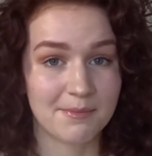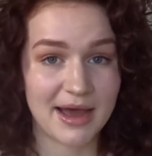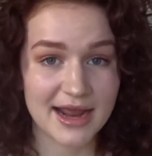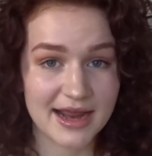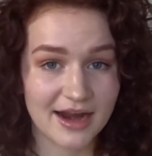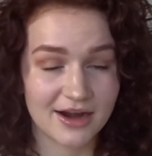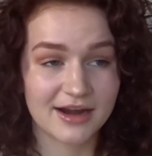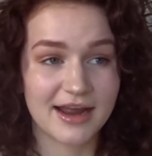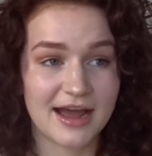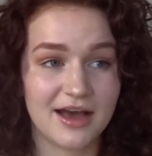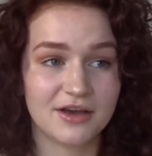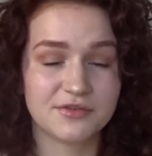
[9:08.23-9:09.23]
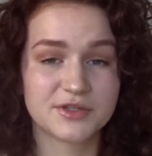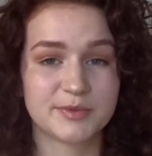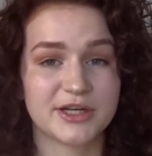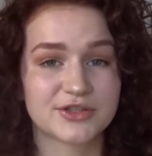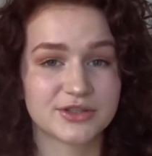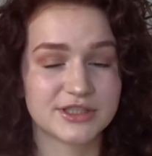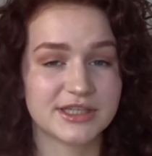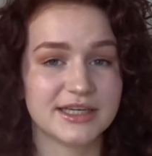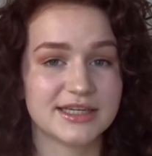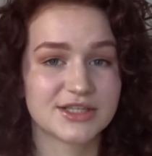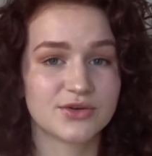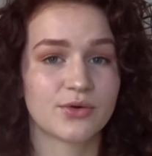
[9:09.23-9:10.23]
My area of
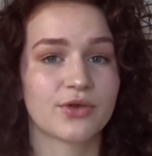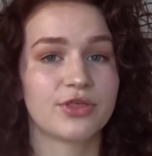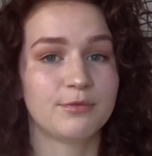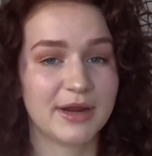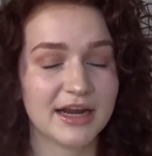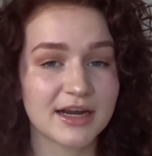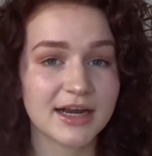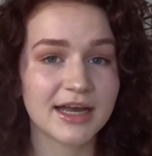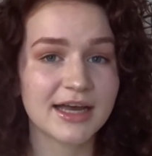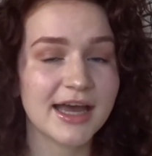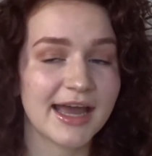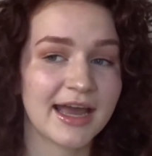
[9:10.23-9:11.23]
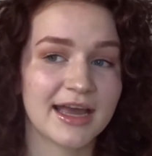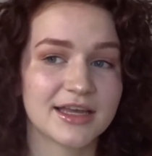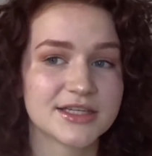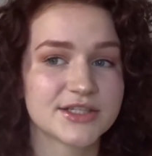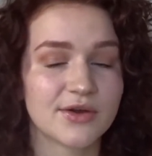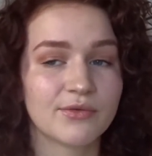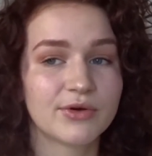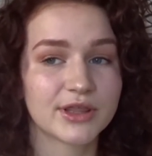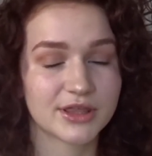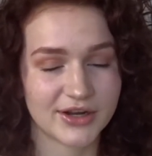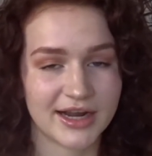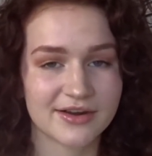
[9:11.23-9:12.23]
specialty is North America, and
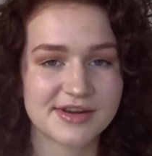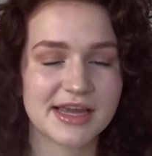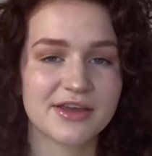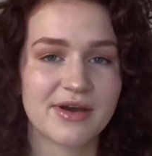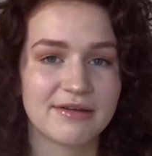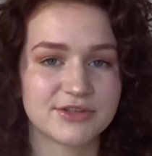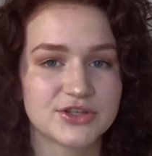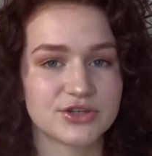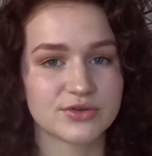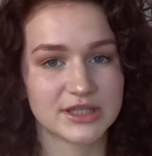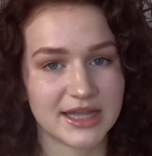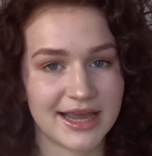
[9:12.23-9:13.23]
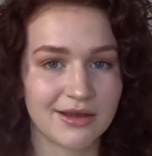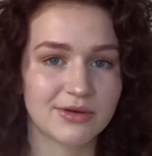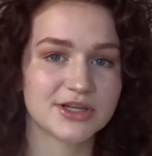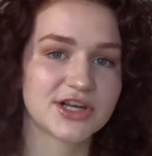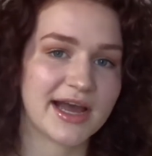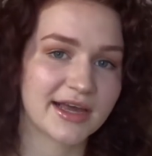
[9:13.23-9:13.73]
with your area, you have to choose a language.